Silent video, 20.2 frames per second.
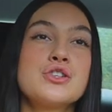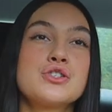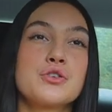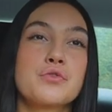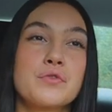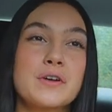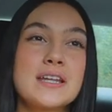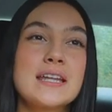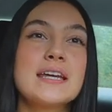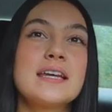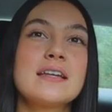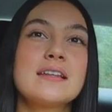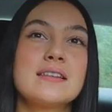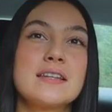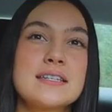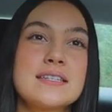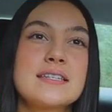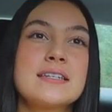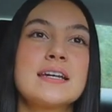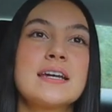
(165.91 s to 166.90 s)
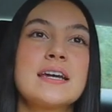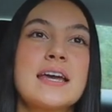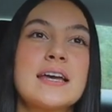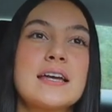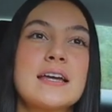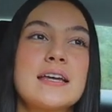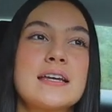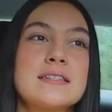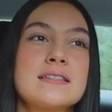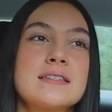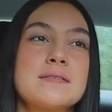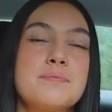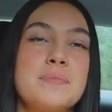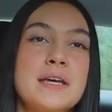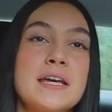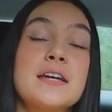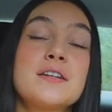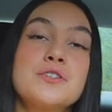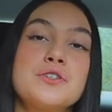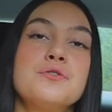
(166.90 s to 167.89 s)
So really listening and
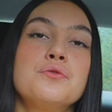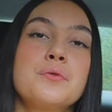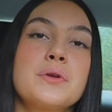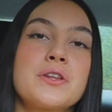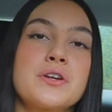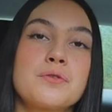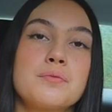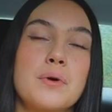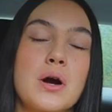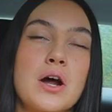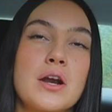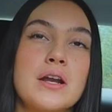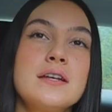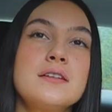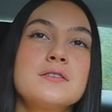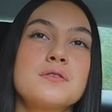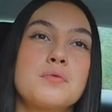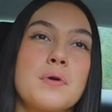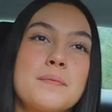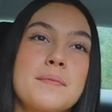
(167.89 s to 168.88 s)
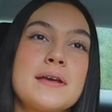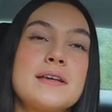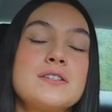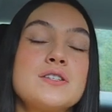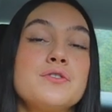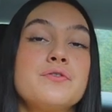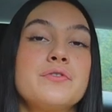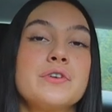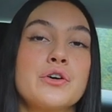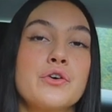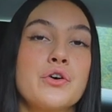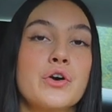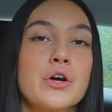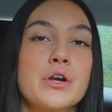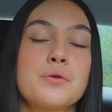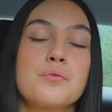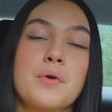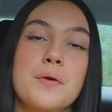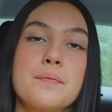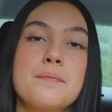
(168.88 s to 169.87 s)
being in tune with your body to what makes you feel
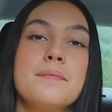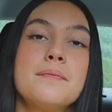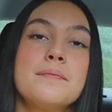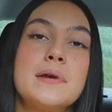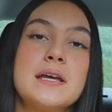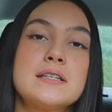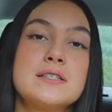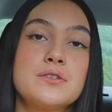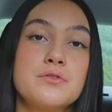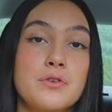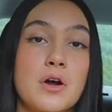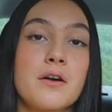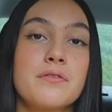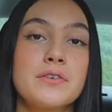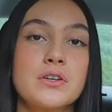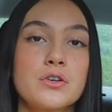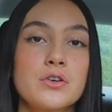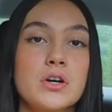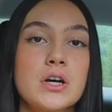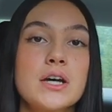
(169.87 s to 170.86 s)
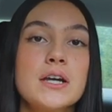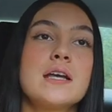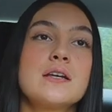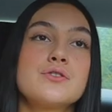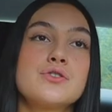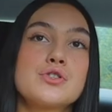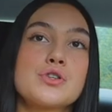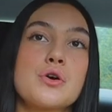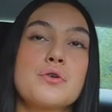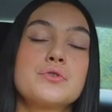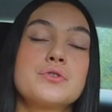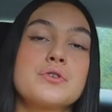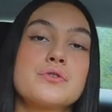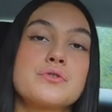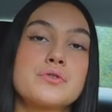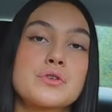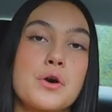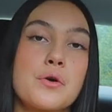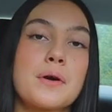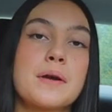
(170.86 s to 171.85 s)
good and what makes you not feel good is so, so,
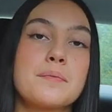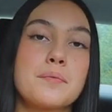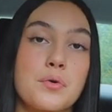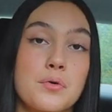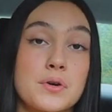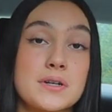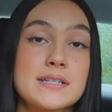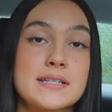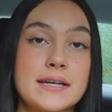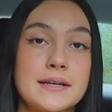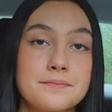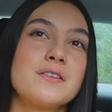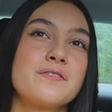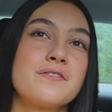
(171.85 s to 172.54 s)
so important.